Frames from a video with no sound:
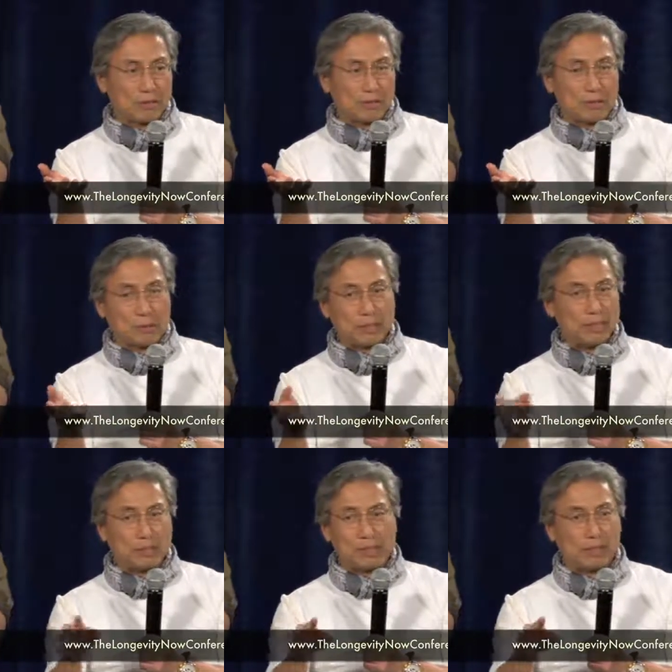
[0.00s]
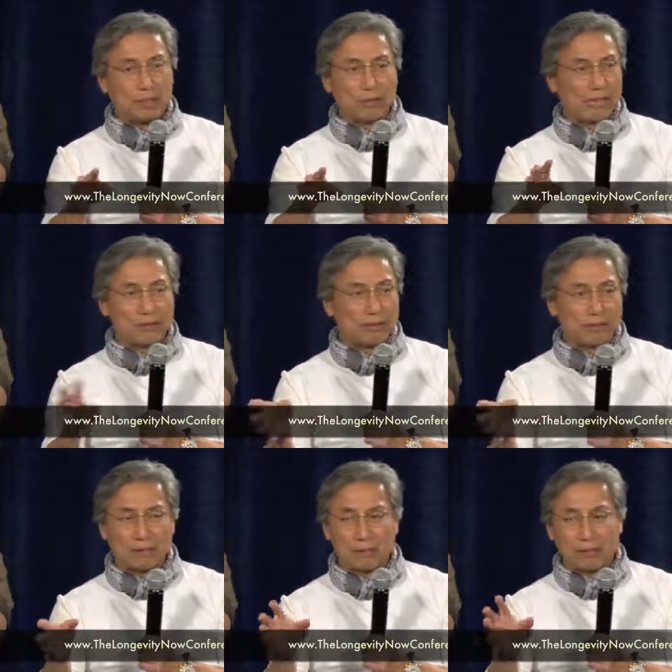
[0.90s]
We could tell
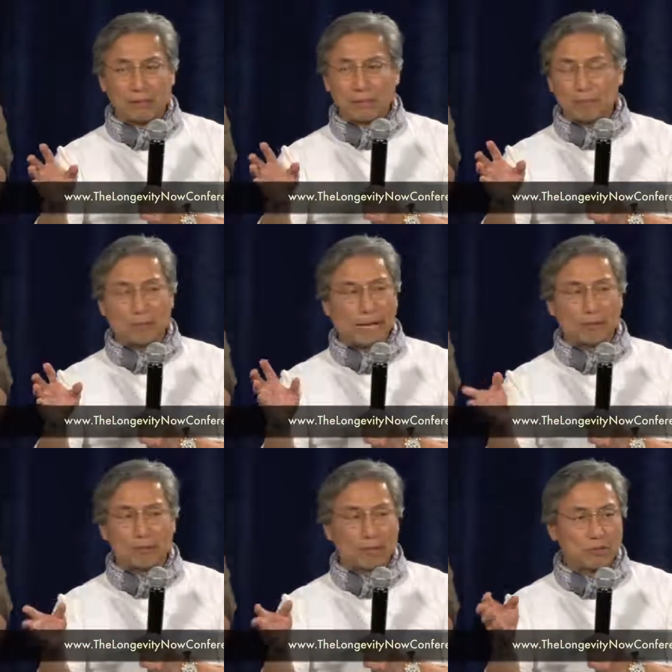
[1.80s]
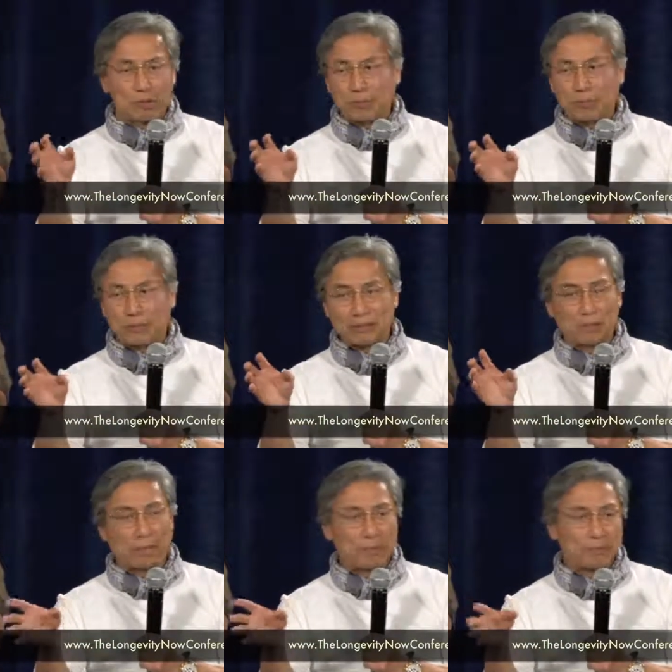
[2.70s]
ethnic background just by the
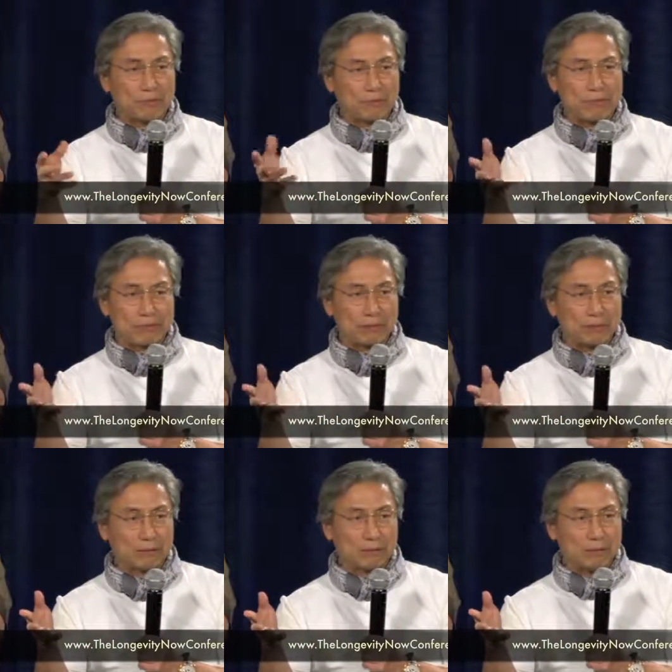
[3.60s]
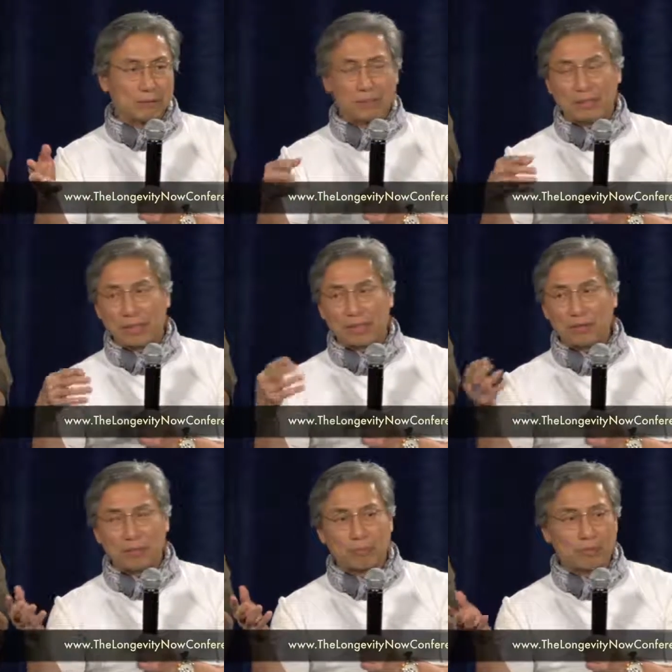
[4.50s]
shape of the feet. The
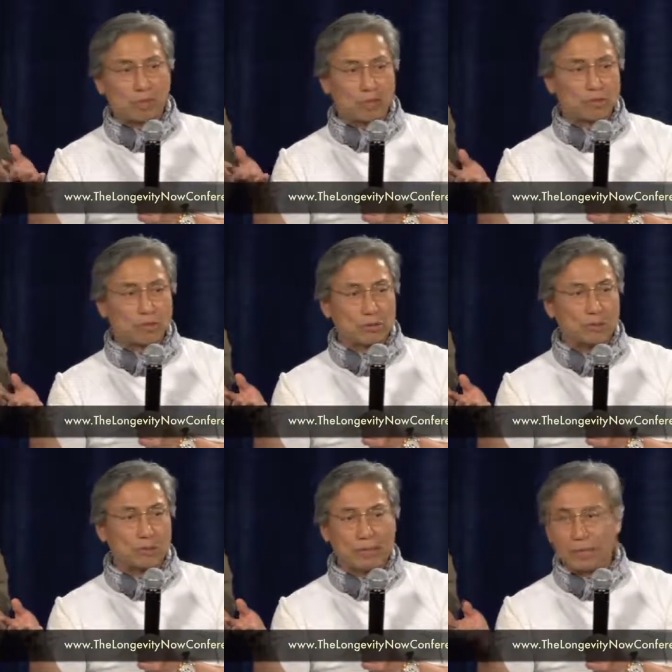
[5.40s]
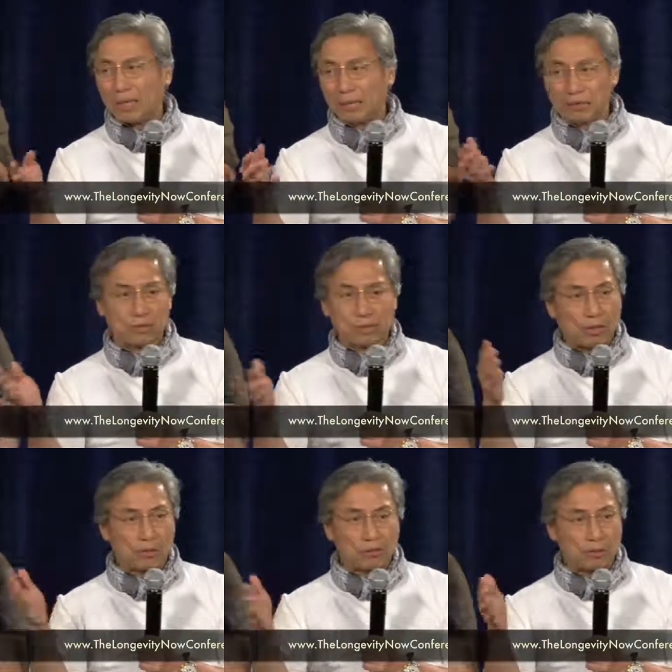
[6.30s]
anthropological biologists
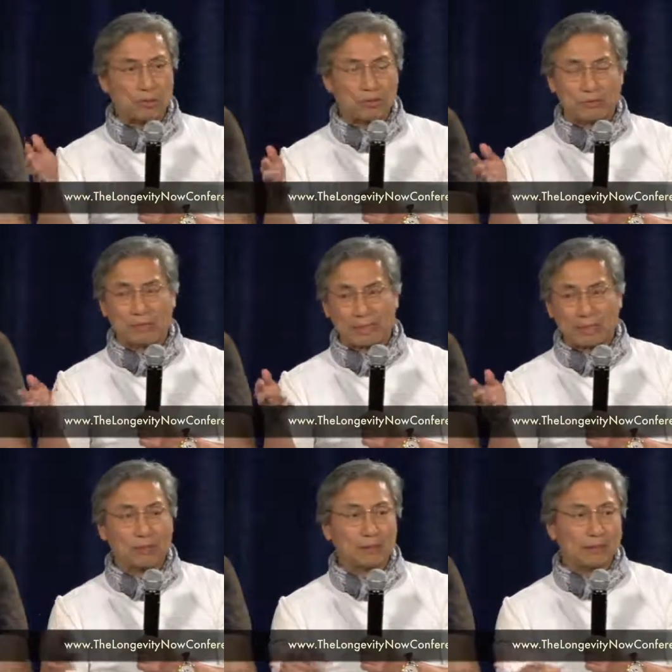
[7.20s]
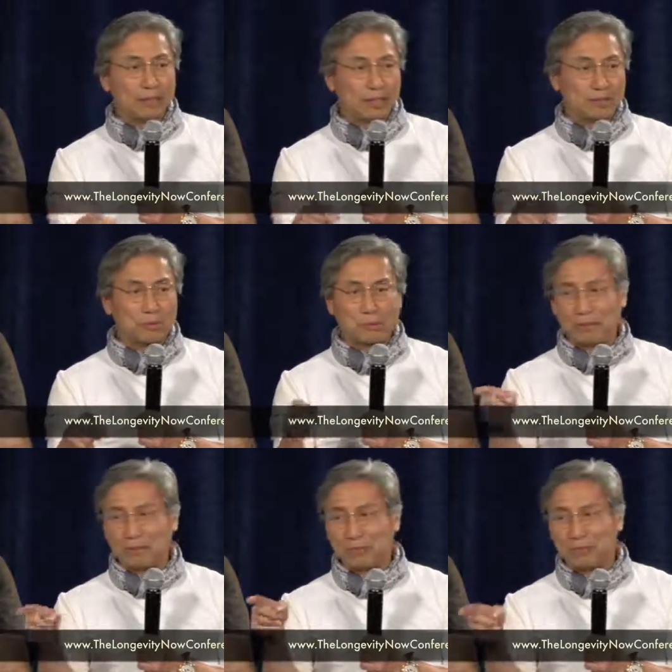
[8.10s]
all use the feet as a way
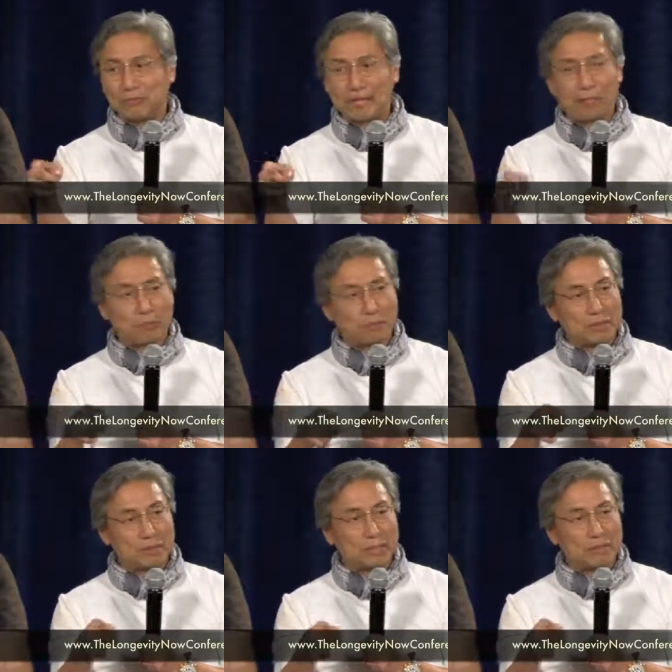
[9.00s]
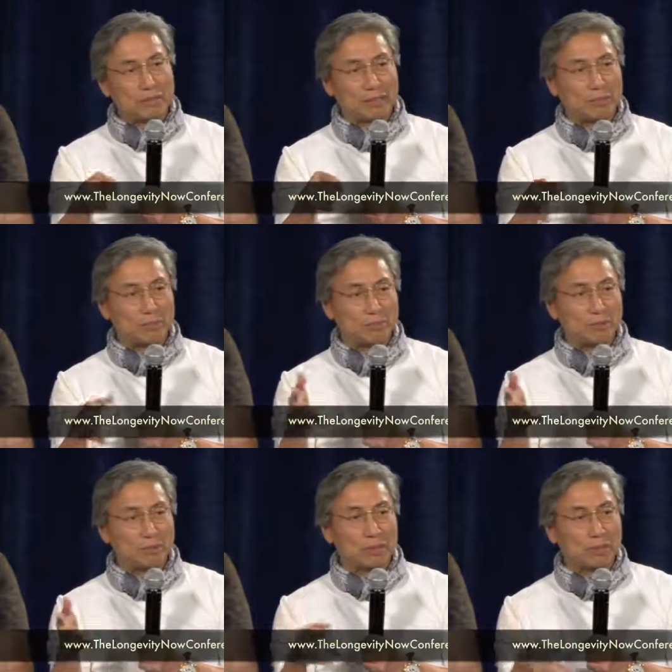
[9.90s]
to define what ethnic group
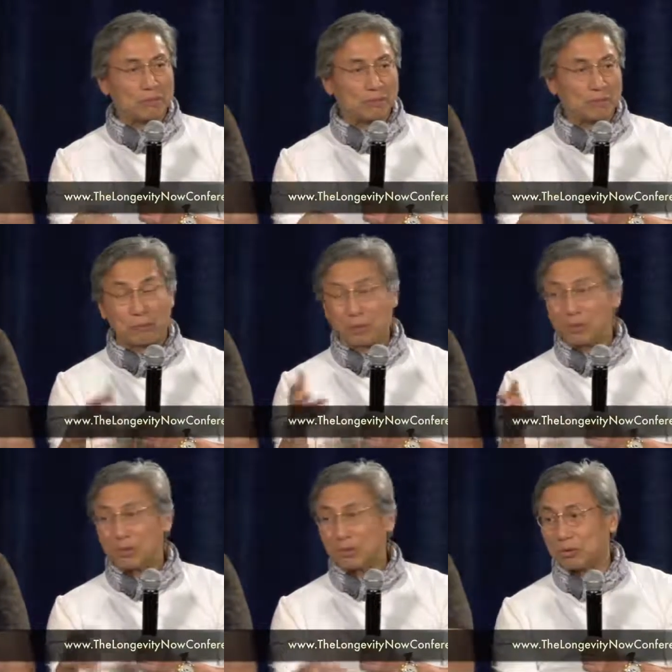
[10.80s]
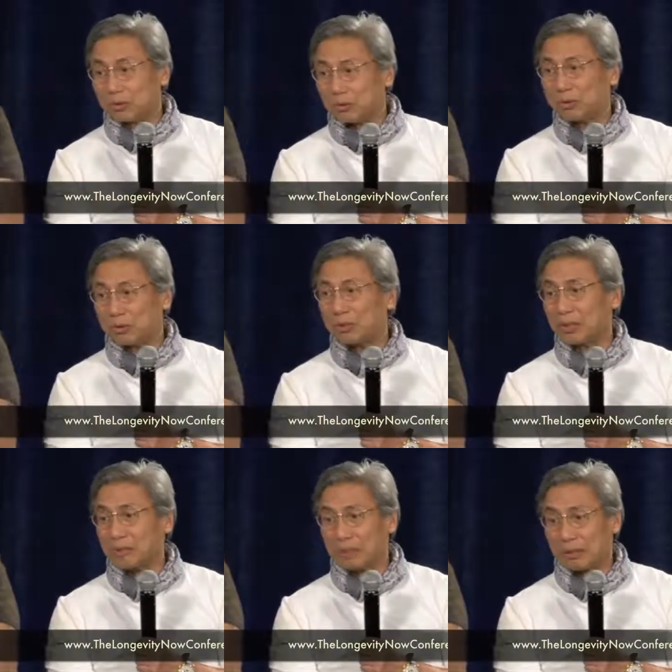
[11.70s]
you come from, what racial group you
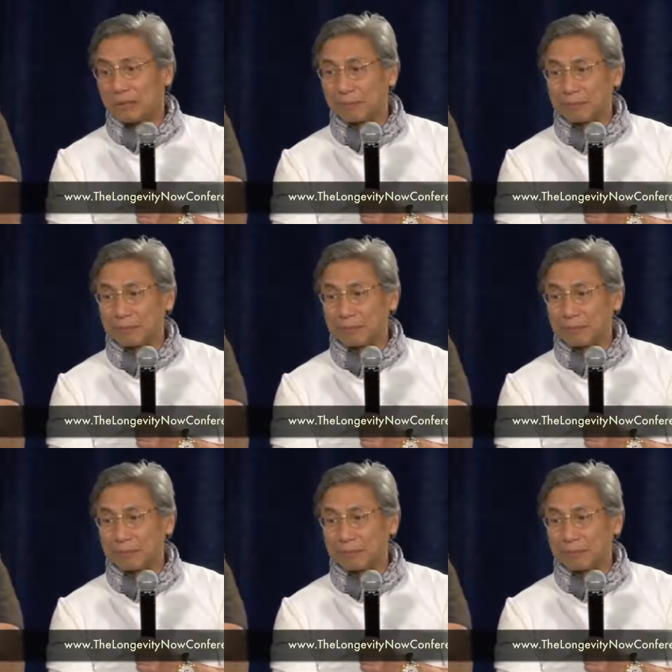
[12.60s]
come from.